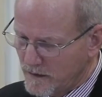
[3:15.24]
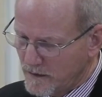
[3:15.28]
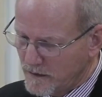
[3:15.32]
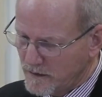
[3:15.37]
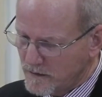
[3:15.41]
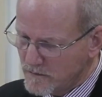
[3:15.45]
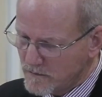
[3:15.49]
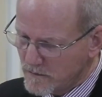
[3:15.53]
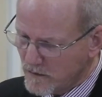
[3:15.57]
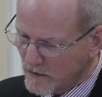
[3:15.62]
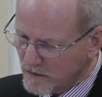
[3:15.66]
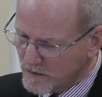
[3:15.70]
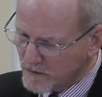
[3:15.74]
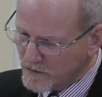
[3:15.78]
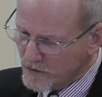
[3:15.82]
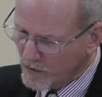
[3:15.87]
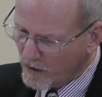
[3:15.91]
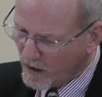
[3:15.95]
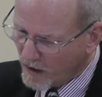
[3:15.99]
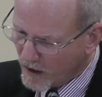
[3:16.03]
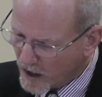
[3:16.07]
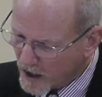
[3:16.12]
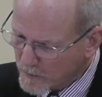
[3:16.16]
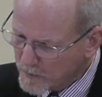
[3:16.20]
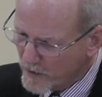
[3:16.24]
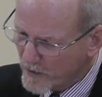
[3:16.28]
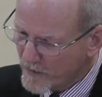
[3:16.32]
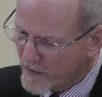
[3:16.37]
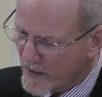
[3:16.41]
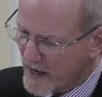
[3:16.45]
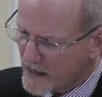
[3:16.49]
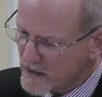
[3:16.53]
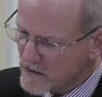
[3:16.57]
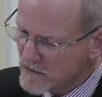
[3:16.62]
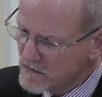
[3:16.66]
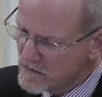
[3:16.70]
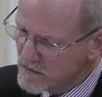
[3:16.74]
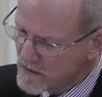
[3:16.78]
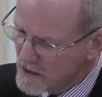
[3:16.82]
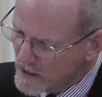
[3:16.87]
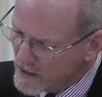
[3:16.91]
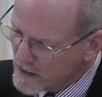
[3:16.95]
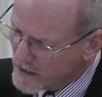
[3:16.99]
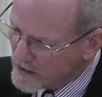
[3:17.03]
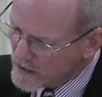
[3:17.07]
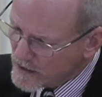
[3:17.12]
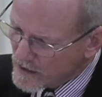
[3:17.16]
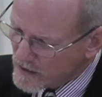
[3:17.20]
You, you harbor that. You,
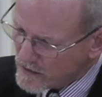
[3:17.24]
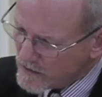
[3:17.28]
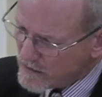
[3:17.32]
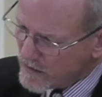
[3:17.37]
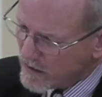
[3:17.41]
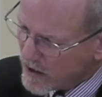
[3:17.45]
you